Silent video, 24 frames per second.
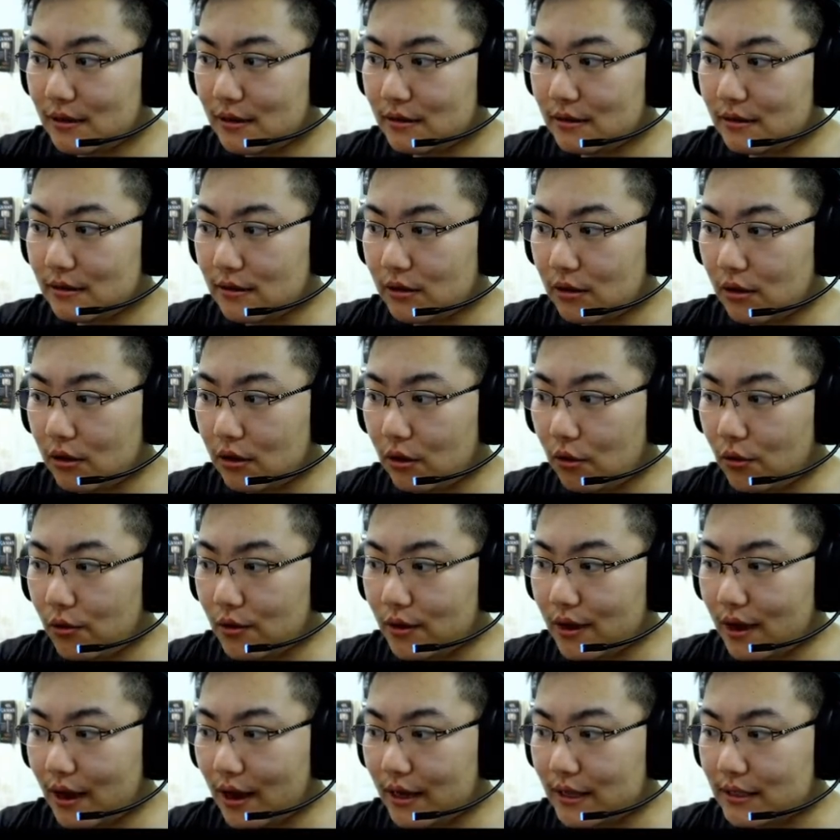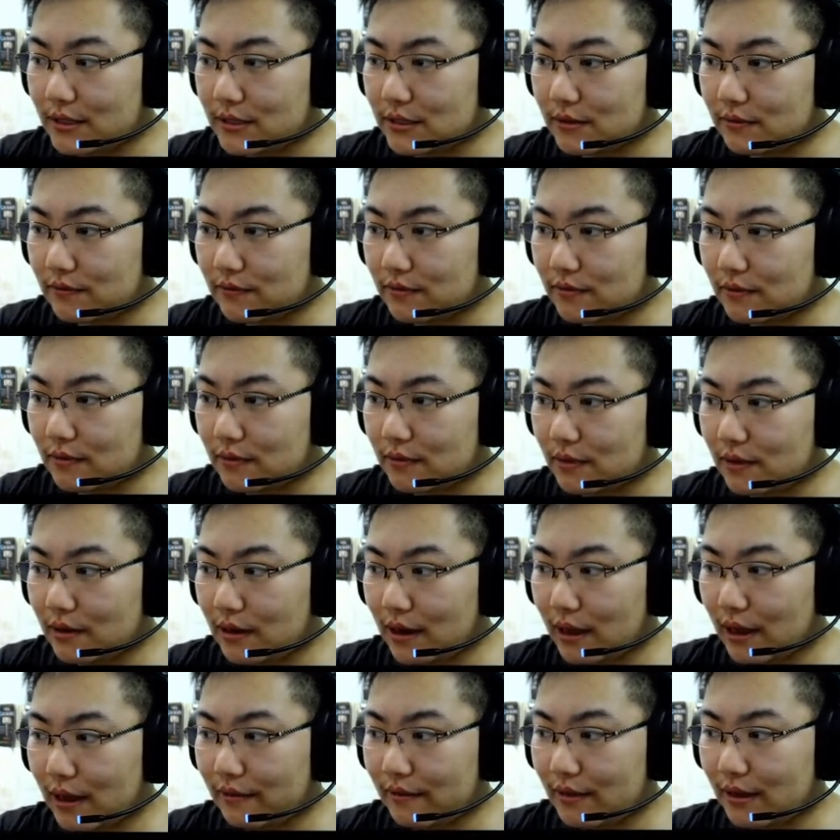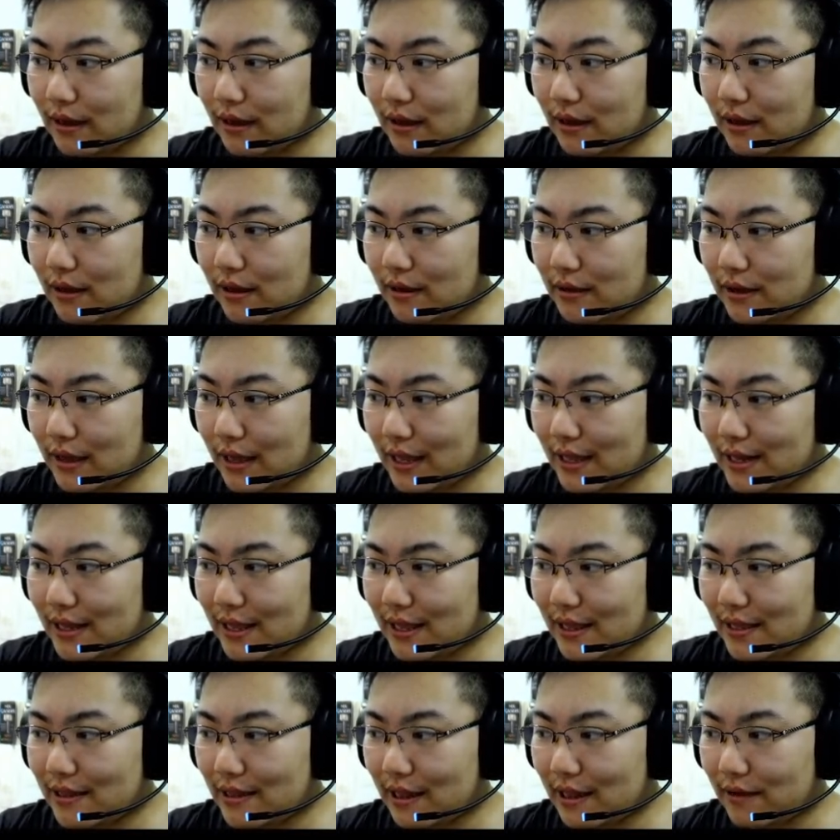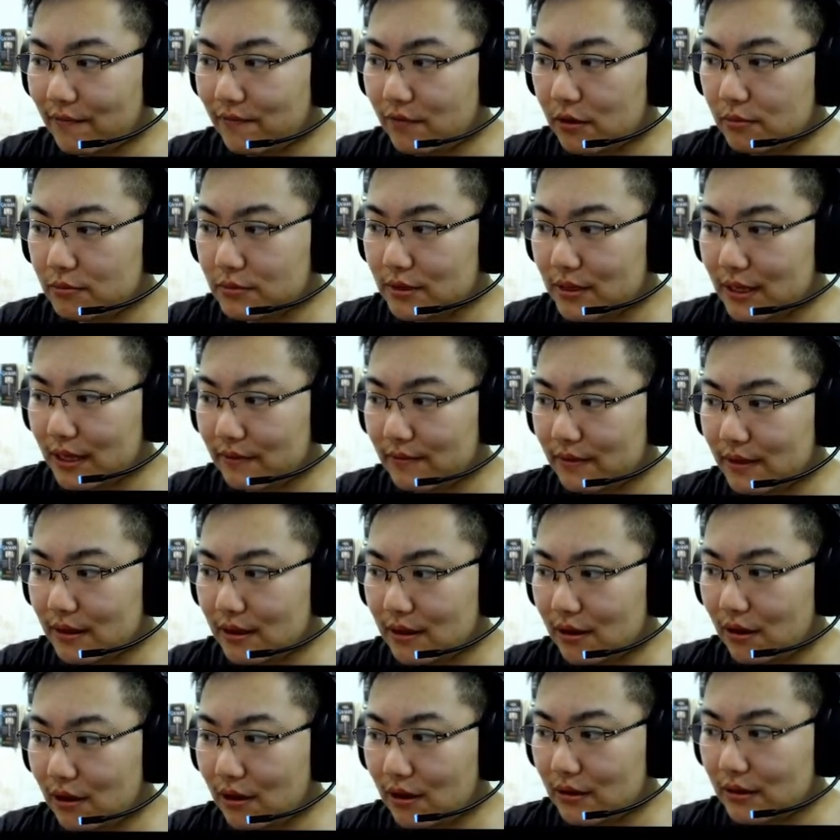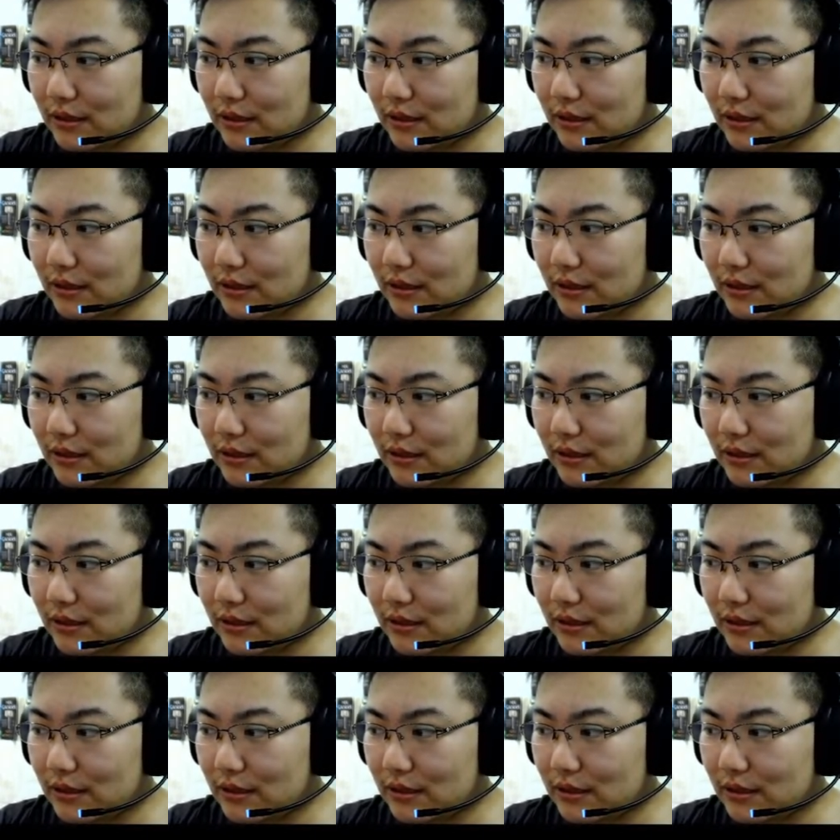there are all kinds of li- uh, alien life forms living on